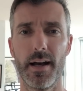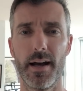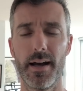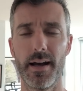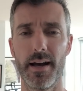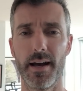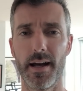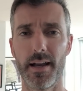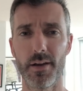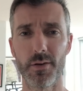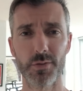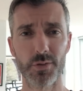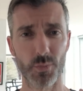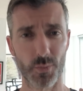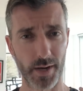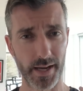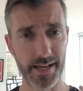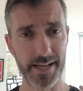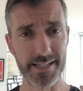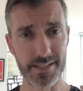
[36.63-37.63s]
Along the
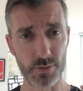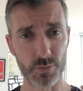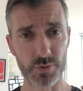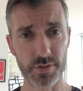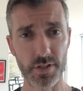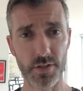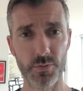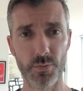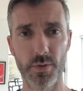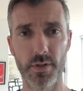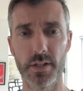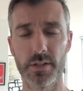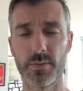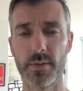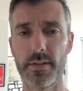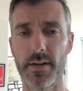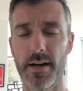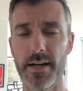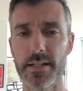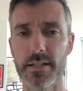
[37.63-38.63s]
way, he's also worked
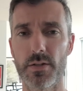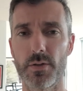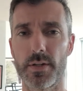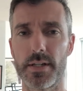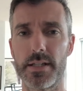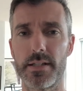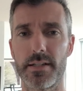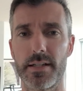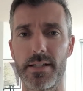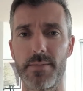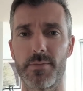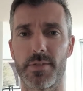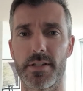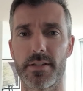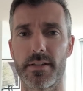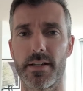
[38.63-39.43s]
with ice hockey teams,